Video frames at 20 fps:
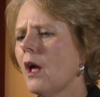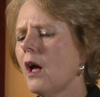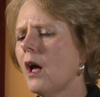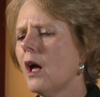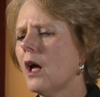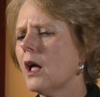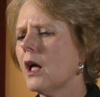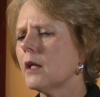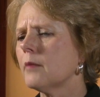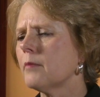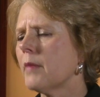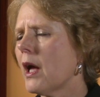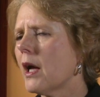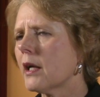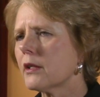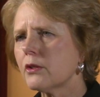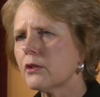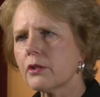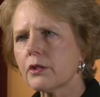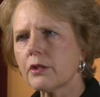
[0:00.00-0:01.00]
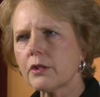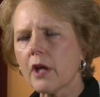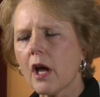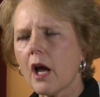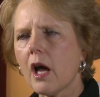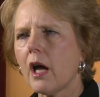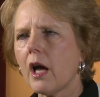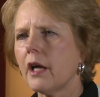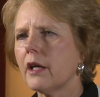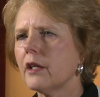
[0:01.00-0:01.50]

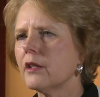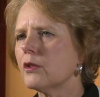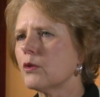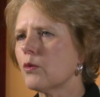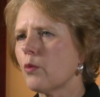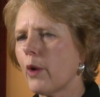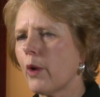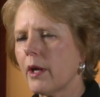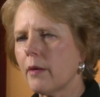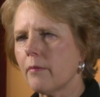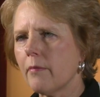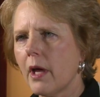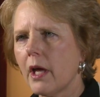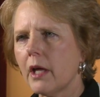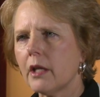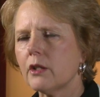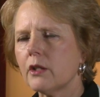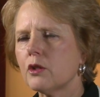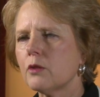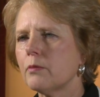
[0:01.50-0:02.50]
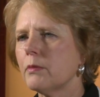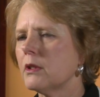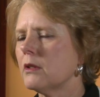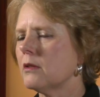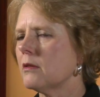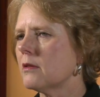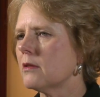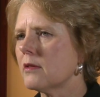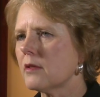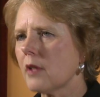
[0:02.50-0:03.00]
exercise, weight
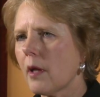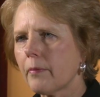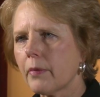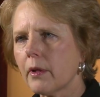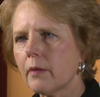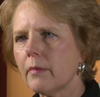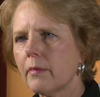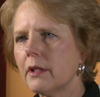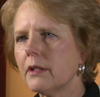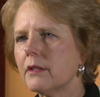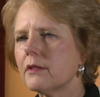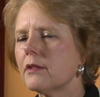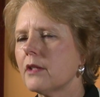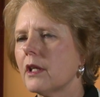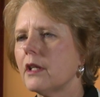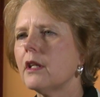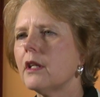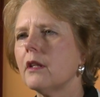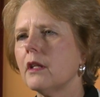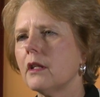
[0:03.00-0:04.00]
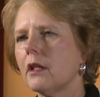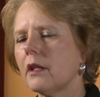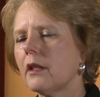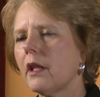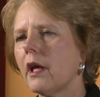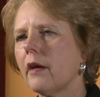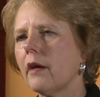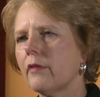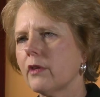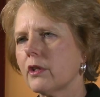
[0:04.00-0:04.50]
management, supplements, anything that
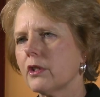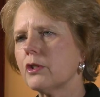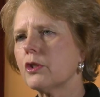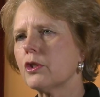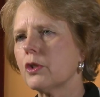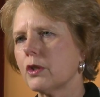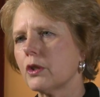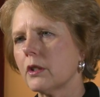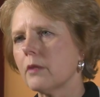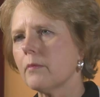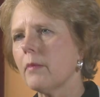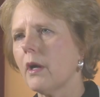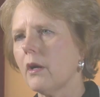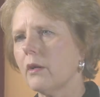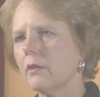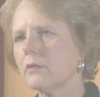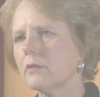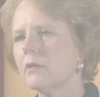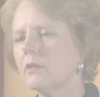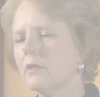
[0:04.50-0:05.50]
they have a concern about.